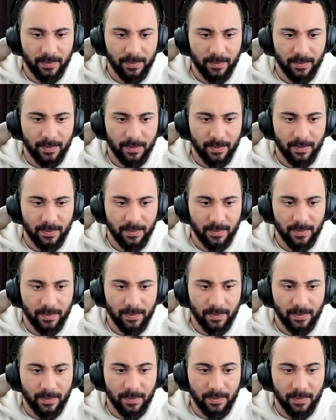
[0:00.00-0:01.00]
Looking for
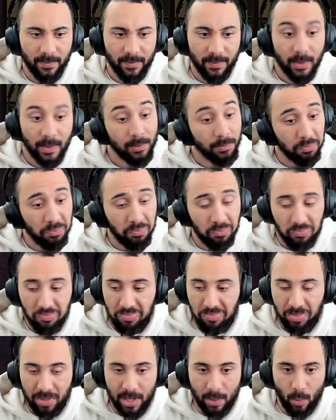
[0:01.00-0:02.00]
good time.
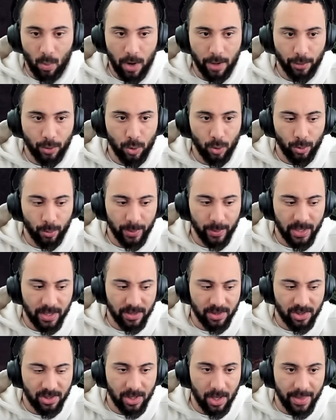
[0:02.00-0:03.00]
Got a water cooler. We can
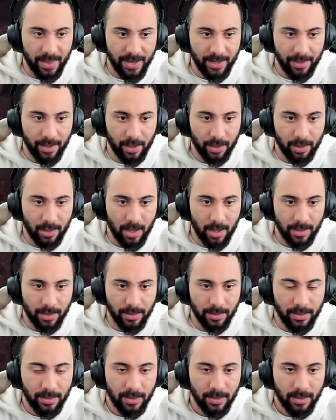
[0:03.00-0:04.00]
install that in our
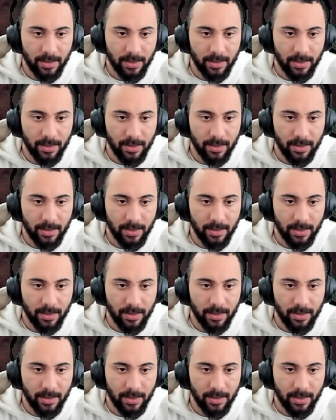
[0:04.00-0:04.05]
garden.